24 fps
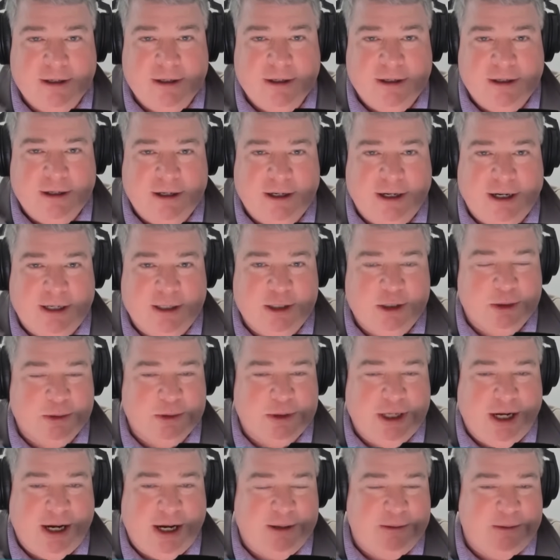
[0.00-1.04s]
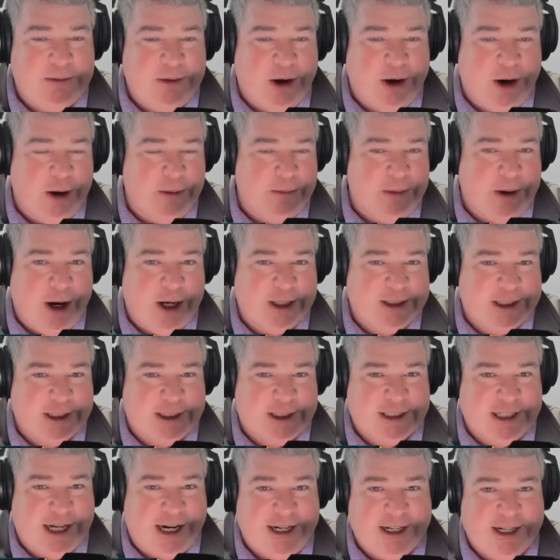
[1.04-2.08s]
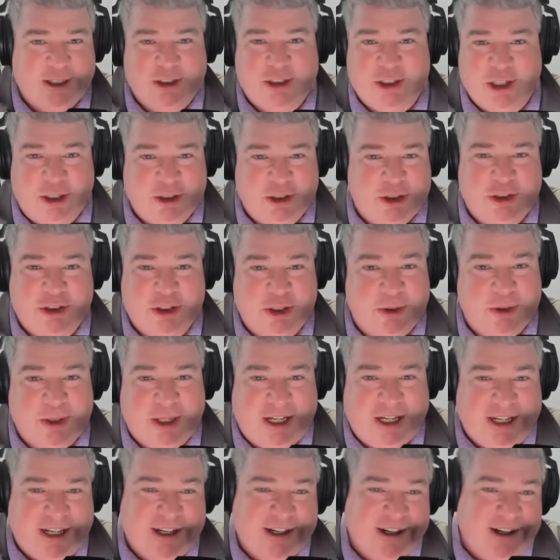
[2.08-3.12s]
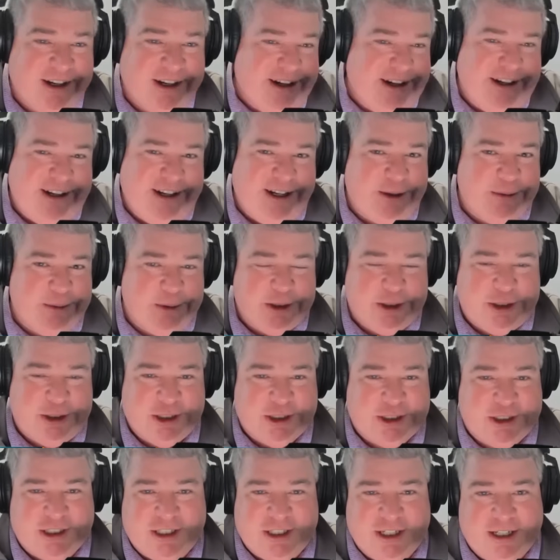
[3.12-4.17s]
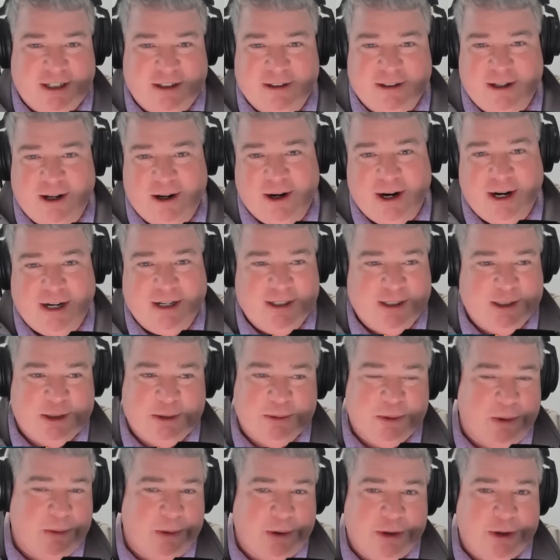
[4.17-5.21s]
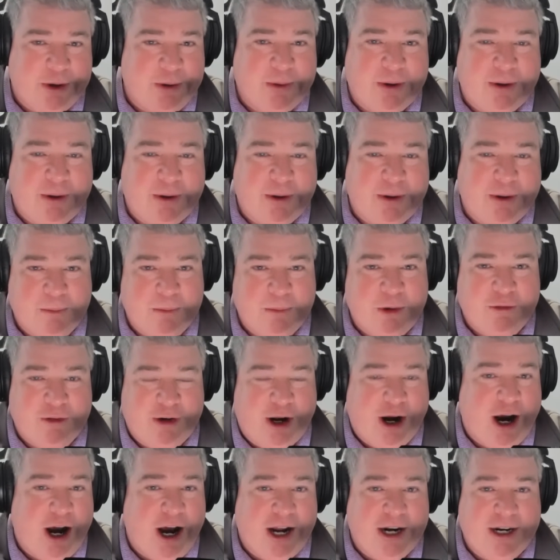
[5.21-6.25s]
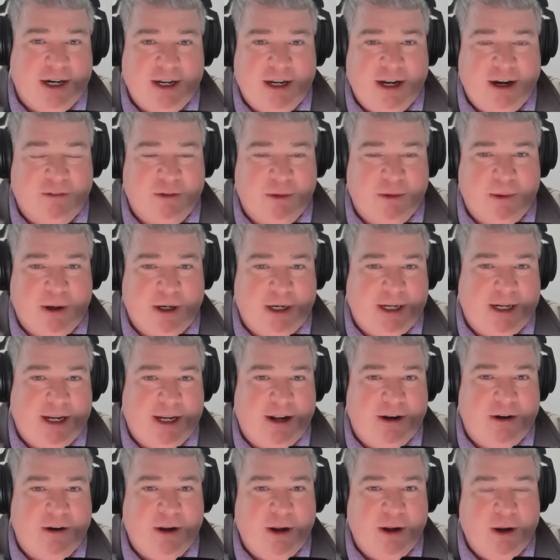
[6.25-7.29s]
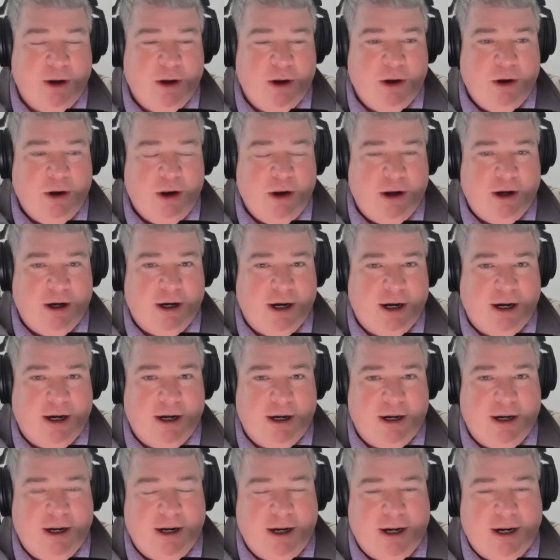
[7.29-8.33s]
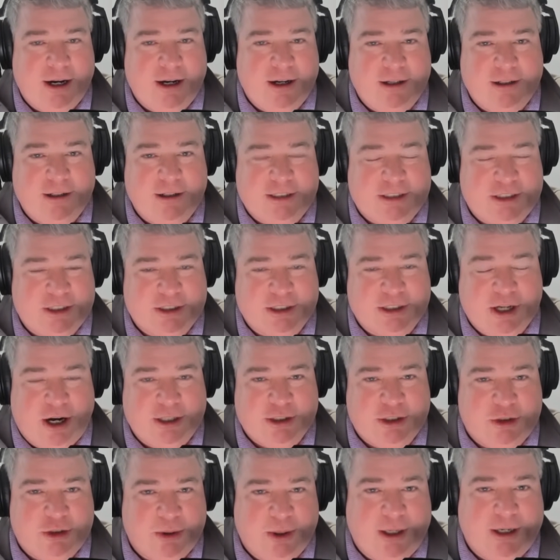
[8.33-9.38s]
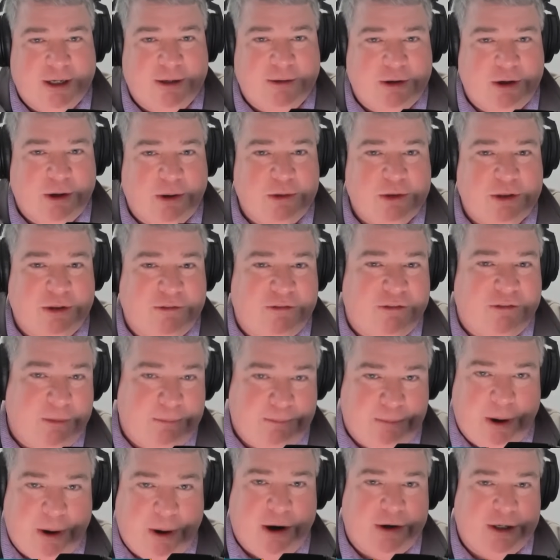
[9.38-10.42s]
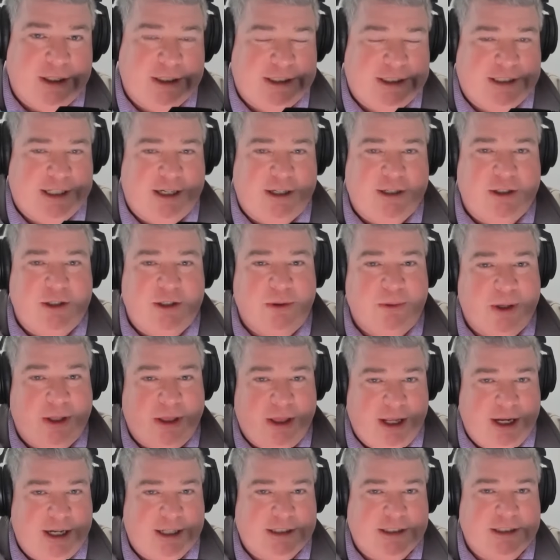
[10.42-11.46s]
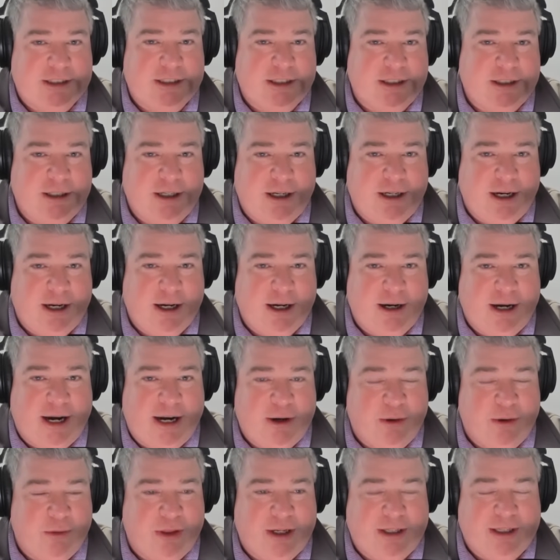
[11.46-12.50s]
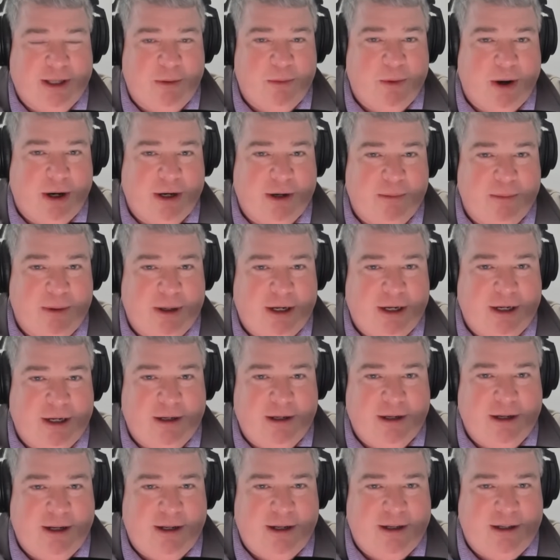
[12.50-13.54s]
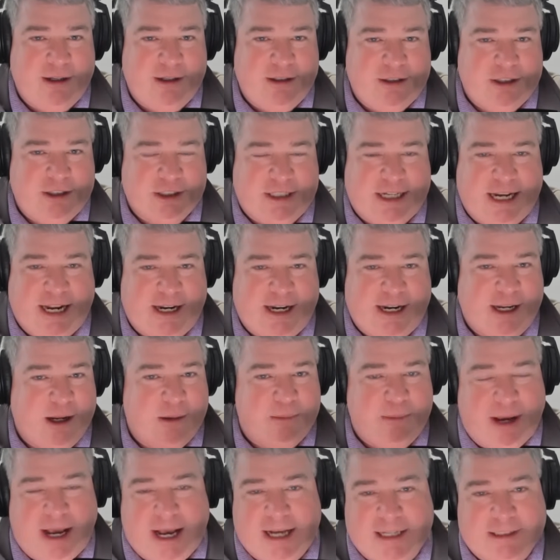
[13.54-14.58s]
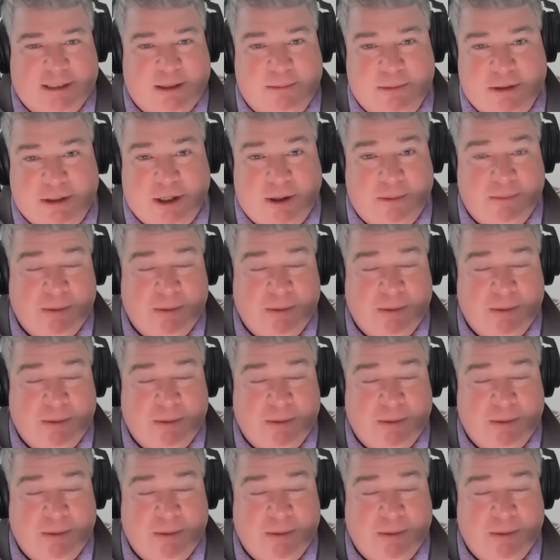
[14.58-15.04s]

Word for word: Uh, this was not Harbaugh's exciting Judge Judy. It was just, uh, all right, this is what we're doing. We're moving on. Everybody get uh, uh, let's just concentrate on coaching football instead of doing this. Uh, I don't think they wanted to be it, it, just getting it past them. So